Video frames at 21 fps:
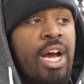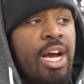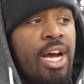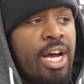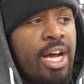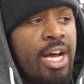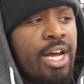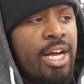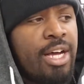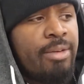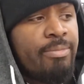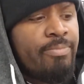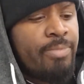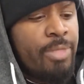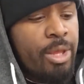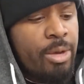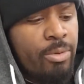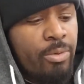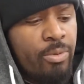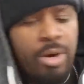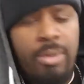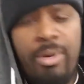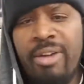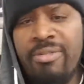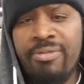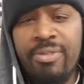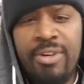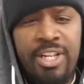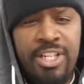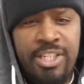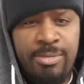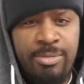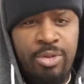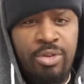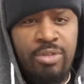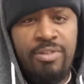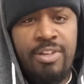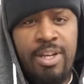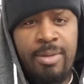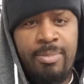One of my friends moved